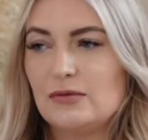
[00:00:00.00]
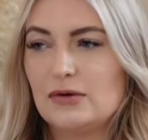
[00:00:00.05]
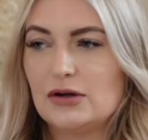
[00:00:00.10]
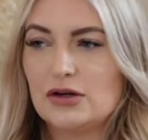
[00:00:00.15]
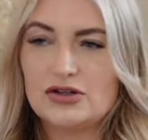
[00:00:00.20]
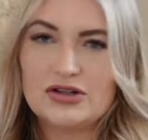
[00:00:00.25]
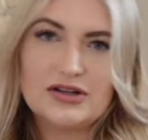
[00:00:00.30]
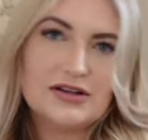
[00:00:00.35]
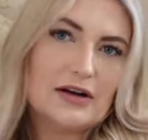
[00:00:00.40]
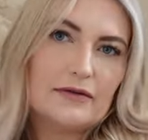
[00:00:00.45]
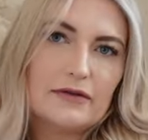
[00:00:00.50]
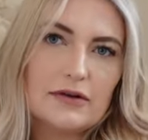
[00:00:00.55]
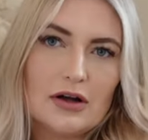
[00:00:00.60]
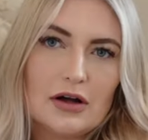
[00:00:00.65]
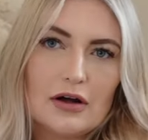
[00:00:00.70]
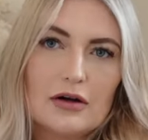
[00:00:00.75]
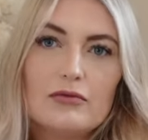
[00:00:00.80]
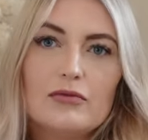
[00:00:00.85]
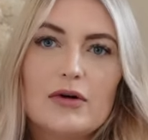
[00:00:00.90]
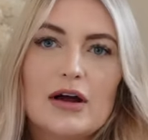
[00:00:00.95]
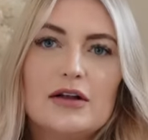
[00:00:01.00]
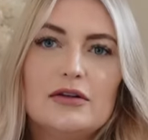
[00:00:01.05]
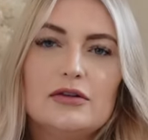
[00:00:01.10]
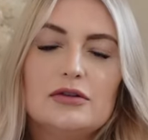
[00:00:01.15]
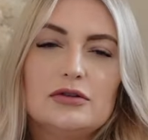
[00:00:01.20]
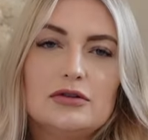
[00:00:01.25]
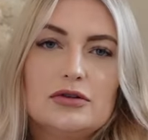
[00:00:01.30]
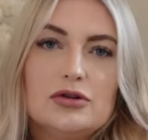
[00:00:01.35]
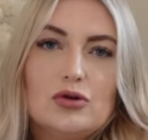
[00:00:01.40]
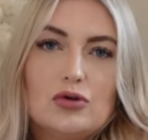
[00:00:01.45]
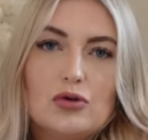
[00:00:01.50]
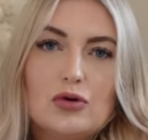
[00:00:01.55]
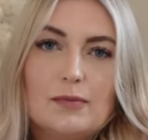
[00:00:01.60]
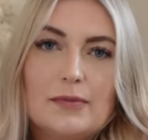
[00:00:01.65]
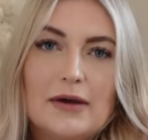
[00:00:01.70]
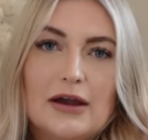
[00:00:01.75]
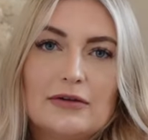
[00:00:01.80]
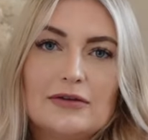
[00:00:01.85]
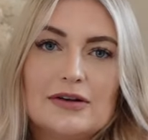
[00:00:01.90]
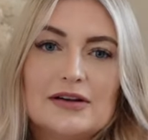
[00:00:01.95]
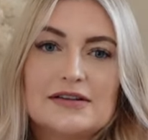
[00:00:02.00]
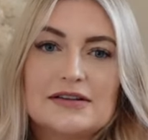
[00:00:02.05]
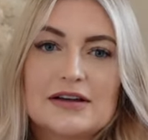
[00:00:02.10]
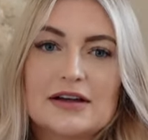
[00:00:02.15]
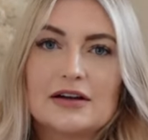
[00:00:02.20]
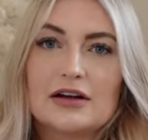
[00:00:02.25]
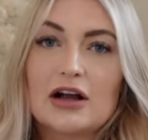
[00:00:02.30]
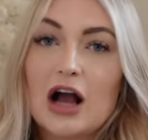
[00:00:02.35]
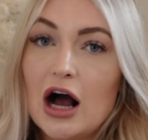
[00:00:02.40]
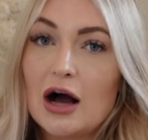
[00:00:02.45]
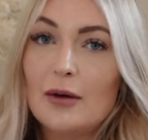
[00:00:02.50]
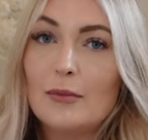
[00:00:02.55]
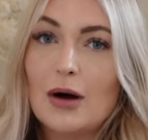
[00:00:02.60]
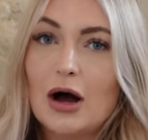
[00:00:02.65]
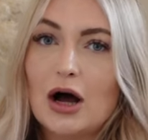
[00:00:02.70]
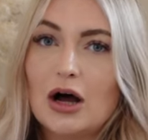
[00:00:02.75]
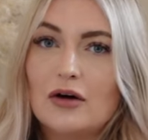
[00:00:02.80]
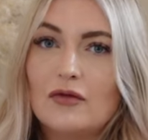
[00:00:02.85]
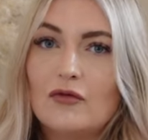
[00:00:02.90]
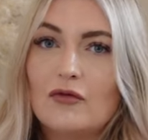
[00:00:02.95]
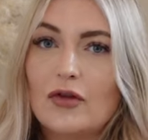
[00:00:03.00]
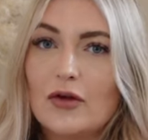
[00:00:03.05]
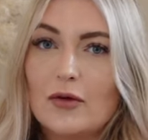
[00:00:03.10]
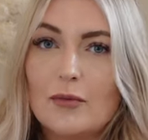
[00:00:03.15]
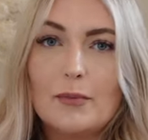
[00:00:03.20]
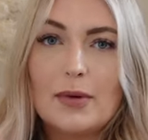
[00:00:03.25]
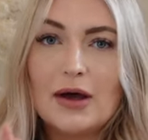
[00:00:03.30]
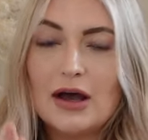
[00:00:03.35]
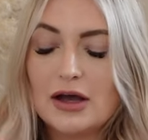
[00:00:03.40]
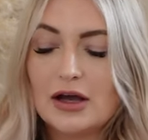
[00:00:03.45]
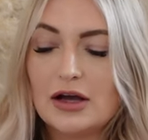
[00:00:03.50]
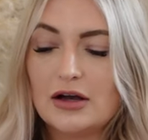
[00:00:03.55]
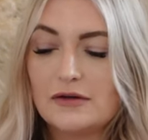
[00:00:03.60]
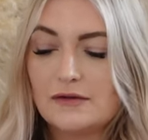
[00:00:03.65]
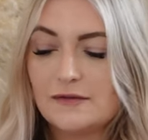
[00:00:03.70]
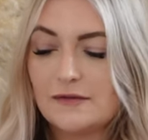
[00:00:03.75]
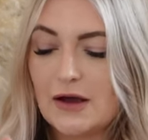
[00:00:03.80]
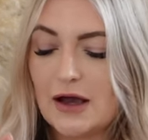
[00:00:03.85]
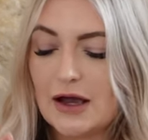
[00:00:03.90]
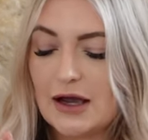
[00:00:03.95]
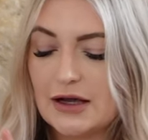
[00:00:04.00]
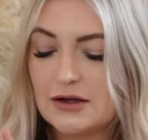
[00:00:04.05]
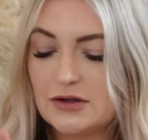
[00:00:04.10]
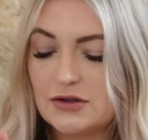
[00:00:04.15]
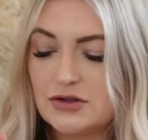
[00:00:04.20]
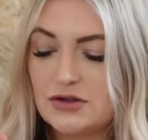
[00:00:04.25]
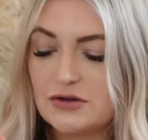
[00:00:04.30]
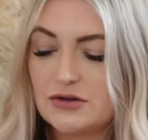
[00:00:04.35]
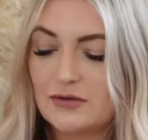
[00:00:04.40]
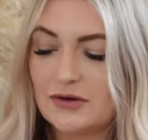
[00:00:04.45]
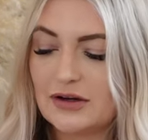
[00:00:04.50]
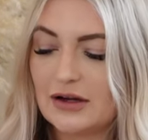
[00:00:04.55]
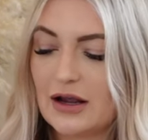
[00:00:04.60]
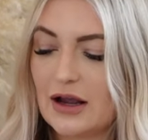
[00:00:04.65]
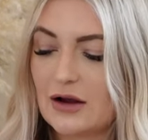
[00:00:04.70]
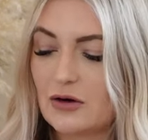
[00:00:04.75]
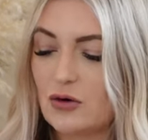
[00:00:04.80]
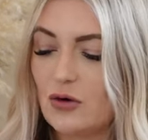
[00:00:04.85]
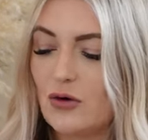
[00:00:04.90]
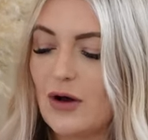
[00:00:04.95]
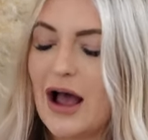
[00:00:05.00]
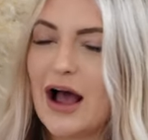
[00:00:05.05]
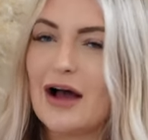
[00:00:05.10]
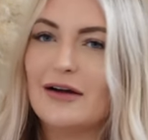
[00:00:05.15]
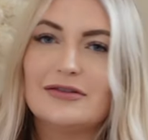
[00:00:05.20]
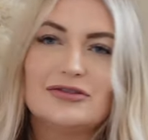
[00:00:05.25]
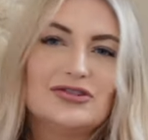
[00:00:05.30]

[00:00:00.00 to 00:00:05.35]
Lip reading: because you never know when your period's going to come after the birth and you don't want to get caught out.